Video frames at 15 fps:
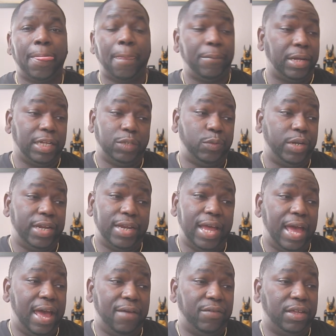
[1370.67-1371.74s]
Because we didn't
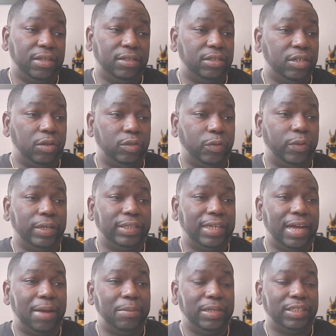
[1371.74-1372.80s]
have it, during the
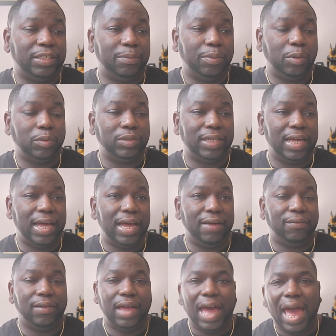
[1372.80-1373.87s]
time it's supposed to
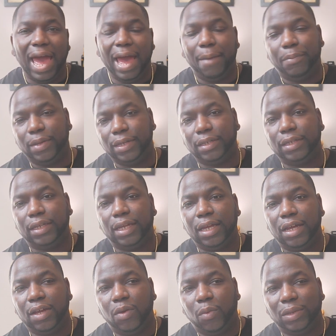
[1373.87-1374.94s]
have happened.
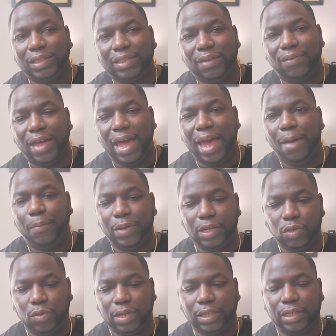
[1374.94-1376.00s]
When stuff
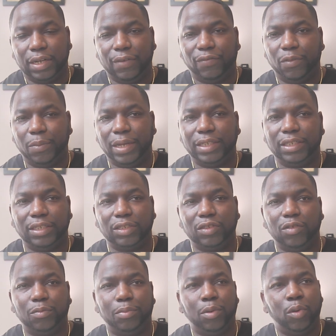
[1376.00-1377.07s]
happened, you get the information. There's
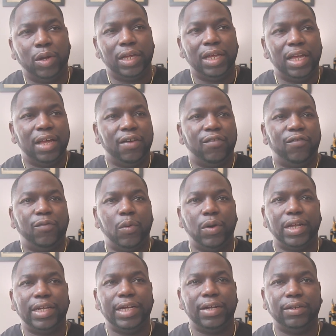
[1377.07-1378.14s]
no point
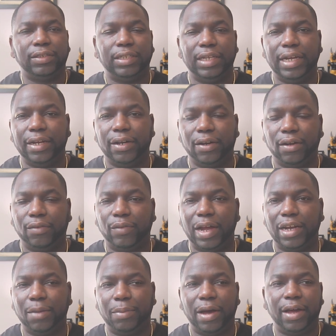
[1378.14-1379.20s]
40 years later
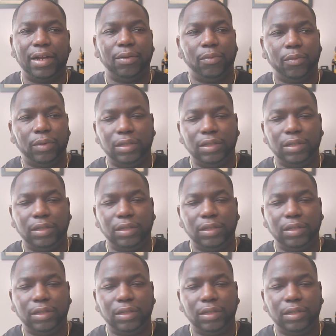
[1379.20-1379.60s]
writing about it.